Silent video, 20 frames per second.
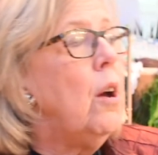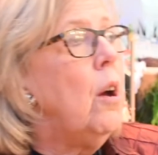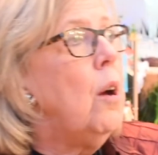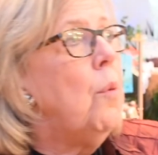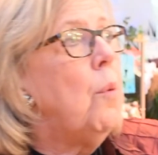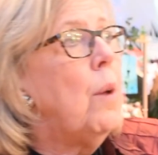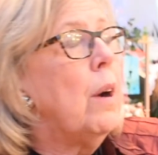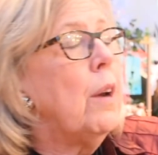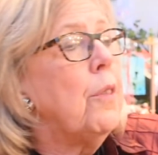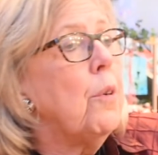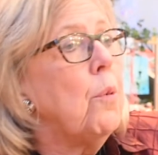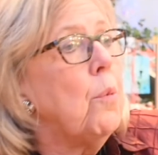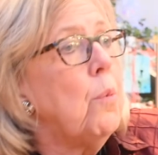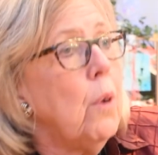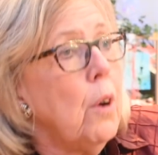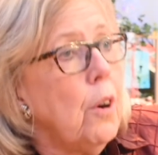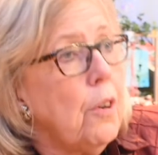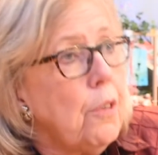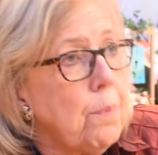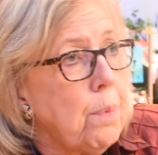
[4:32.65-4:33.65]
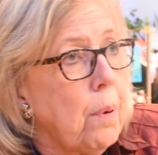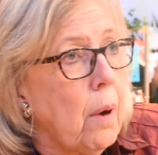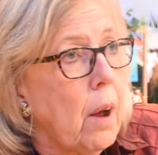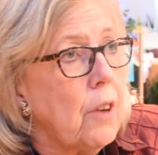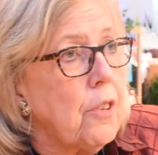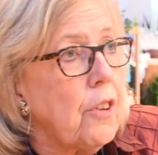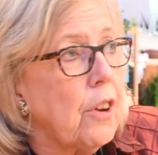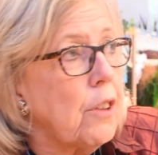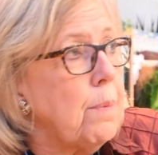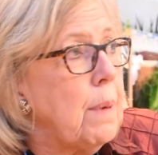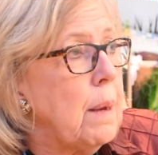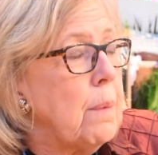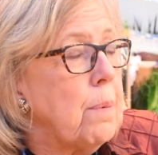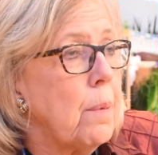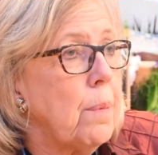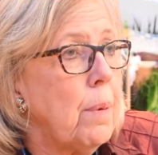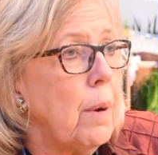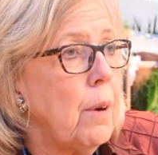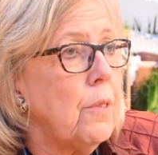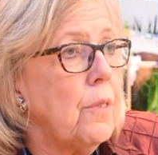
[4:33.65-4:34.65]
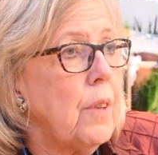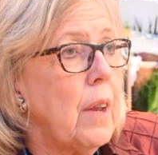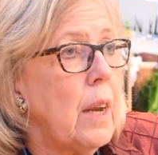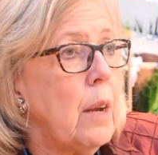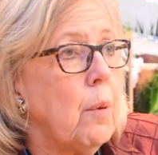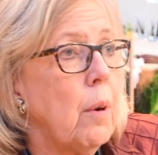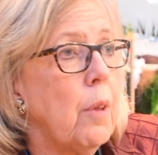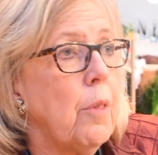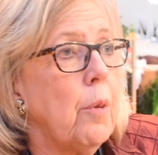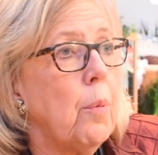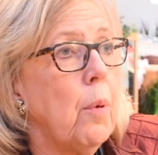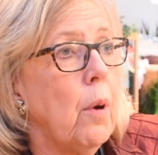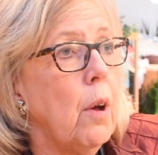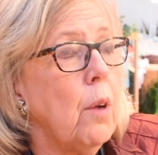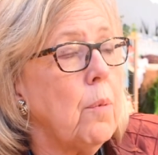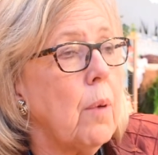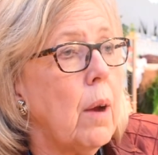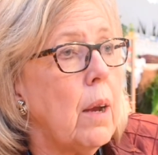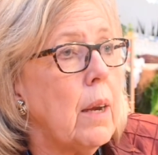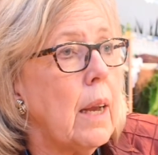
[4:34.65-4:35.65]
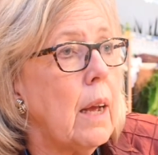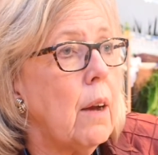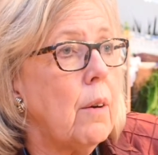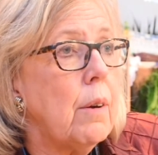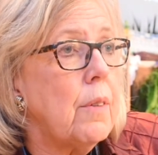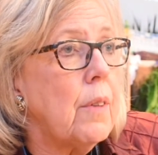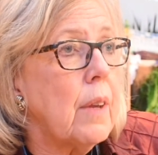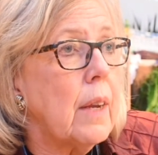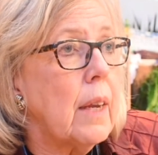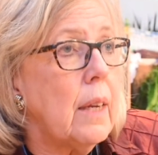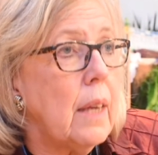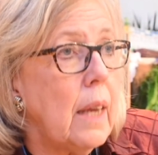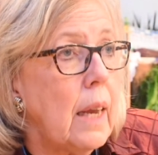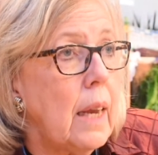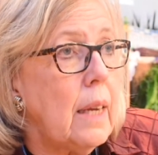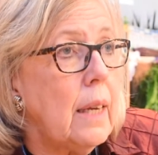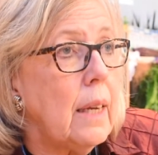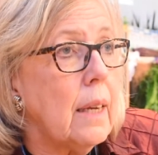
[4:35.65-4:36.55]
one of the worst projects being proposed anywhere in the world right now is a Canadian